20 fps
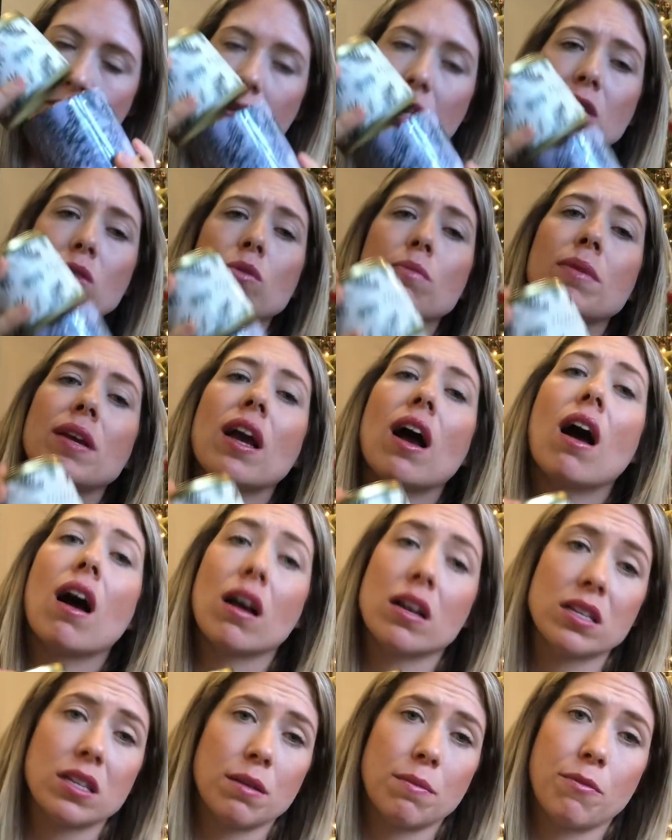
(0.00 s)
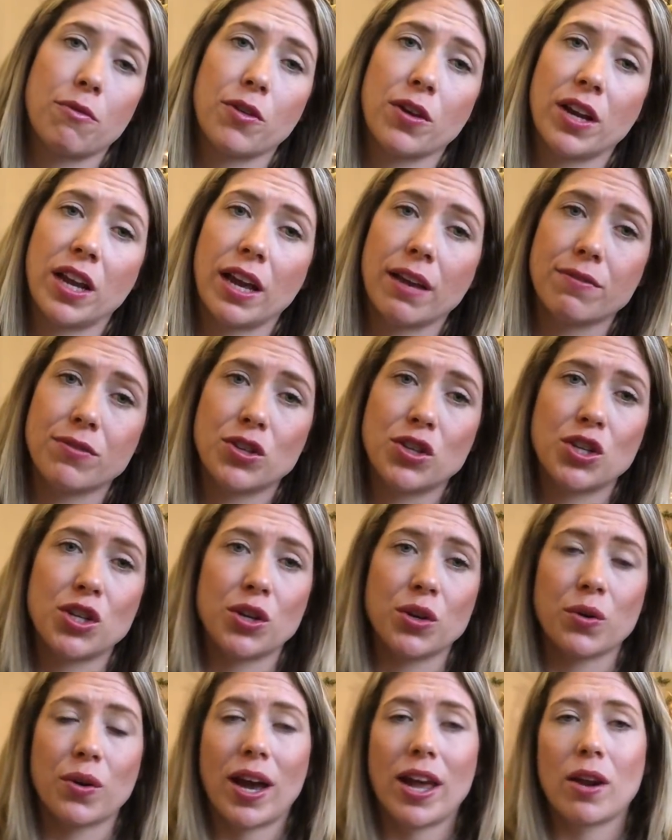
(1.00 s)
These would be awesome for gifts
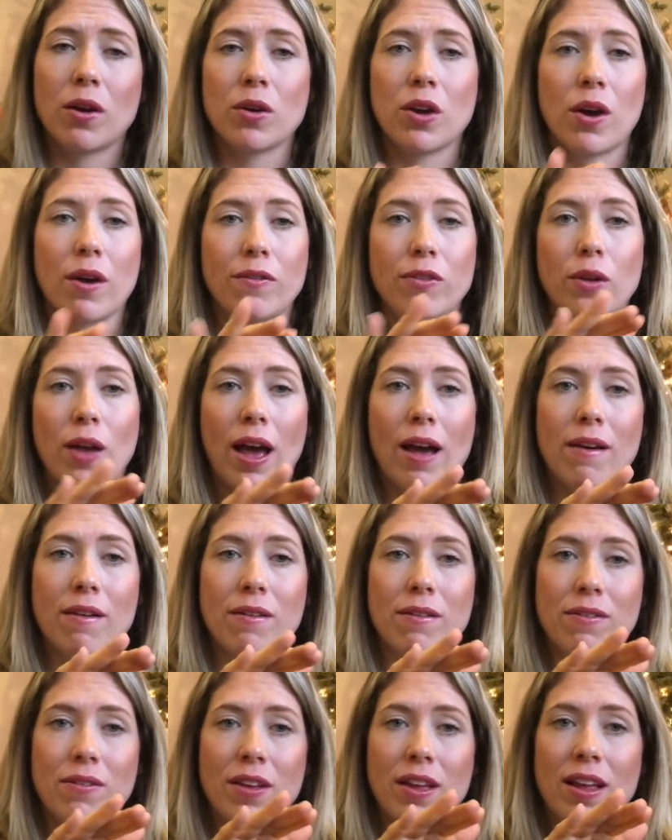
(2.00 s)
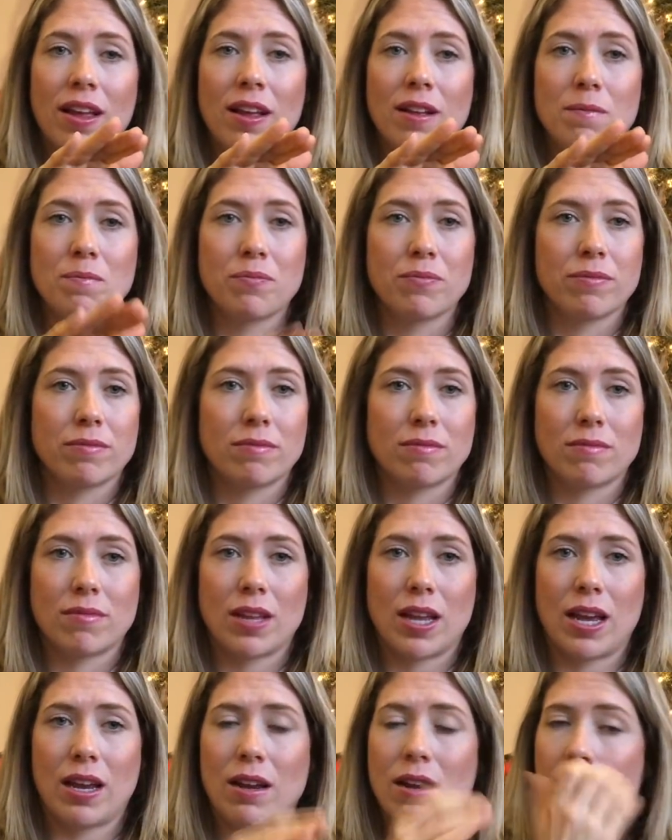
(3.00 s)
too. I don't know if you have
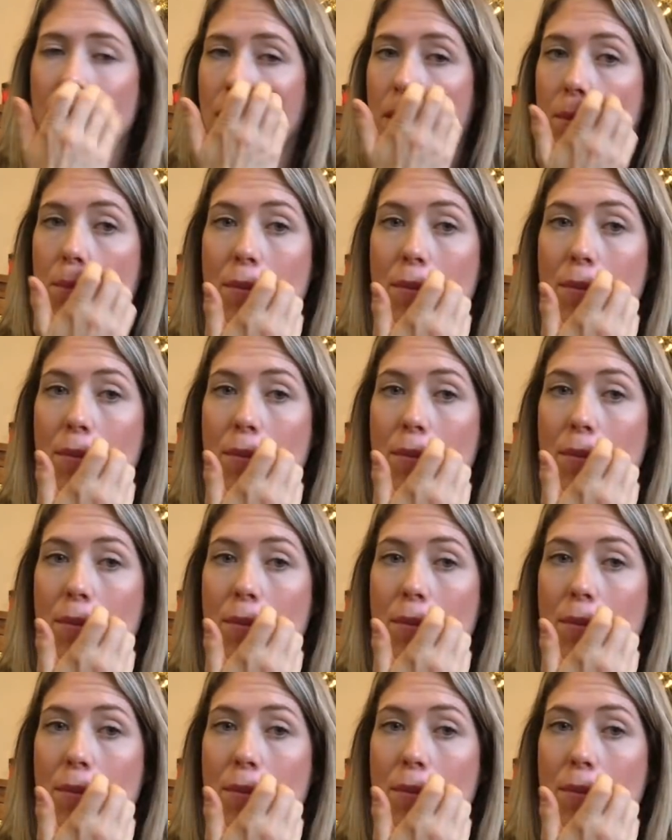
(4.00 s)
a